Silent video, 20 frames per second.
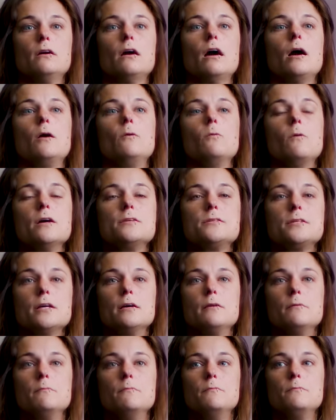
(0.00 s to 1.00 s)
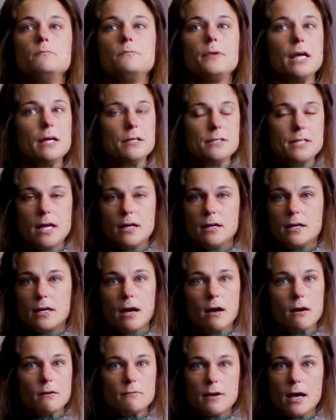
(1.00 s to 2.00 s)
I wasn't being taken
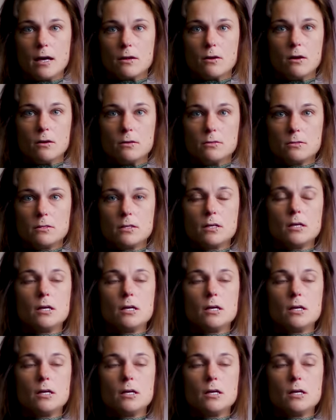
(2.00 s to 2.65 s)
care of at all.